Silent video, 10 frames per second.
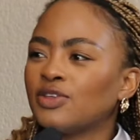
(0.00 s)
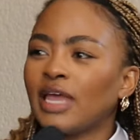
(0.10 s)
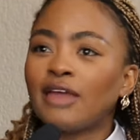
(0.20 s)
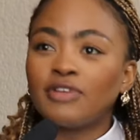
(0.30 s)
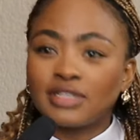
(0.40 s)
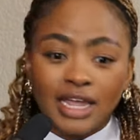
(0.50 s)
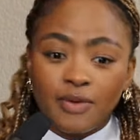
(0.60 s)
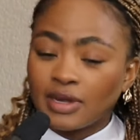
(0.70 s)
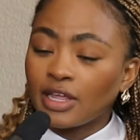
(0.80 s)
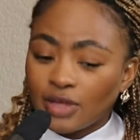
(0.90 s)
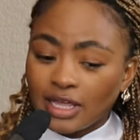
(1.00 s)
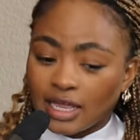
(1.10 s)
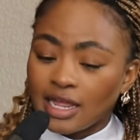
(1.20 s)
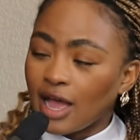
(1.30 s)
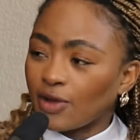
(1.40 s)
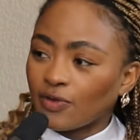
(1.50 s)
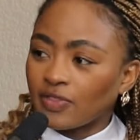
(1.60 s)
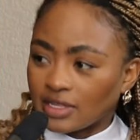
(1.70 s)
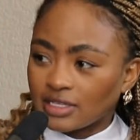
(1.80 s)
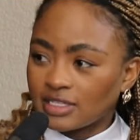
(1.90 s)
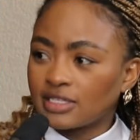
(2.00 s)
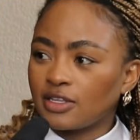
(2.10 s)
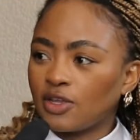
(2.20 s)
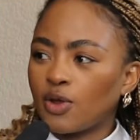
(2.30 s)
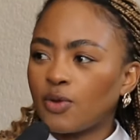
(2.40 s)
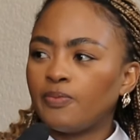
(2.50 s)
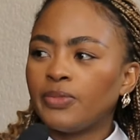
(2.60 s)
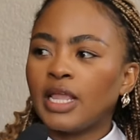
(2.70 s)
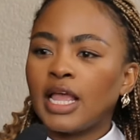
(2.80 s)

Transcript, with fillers: Mm. You're every day when you're mm. getting out of mm, this, mm, you know.